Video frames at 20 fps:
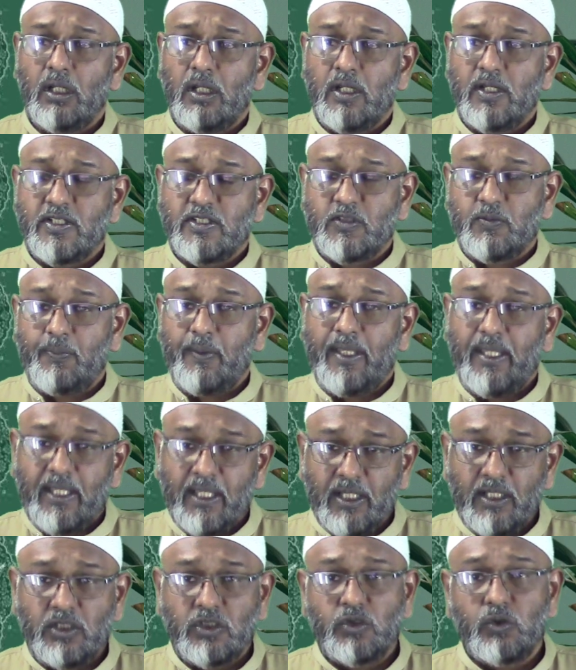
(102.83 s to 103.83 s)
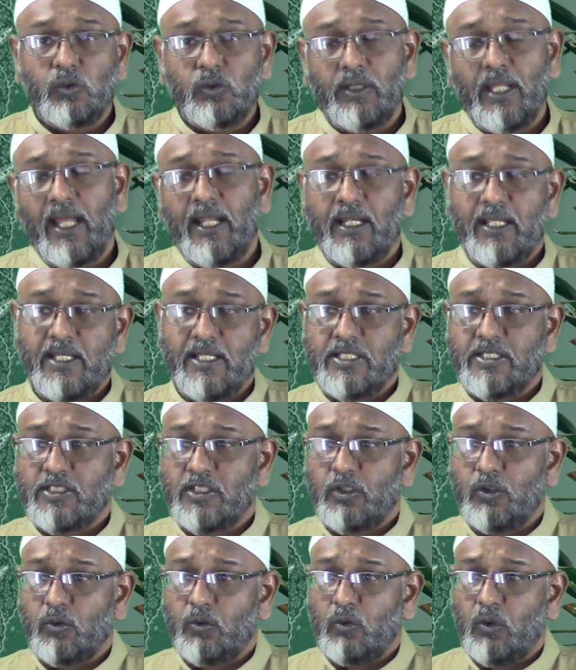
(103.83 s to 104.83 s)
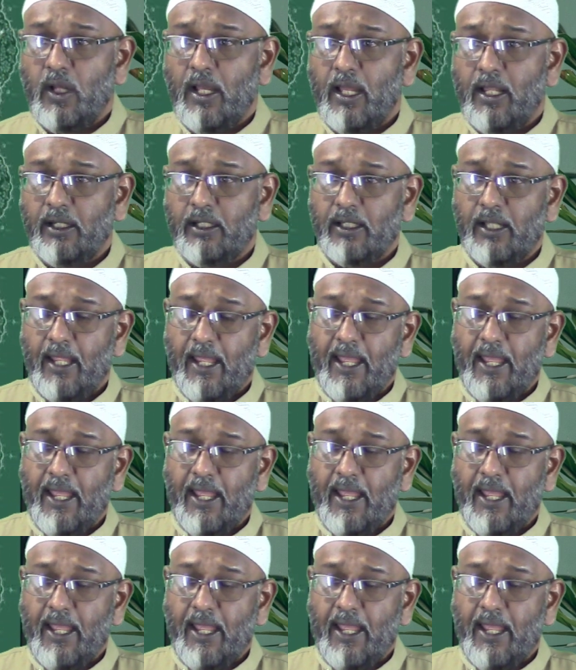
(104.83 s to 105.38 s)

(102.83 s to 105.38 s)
speaking to that issue and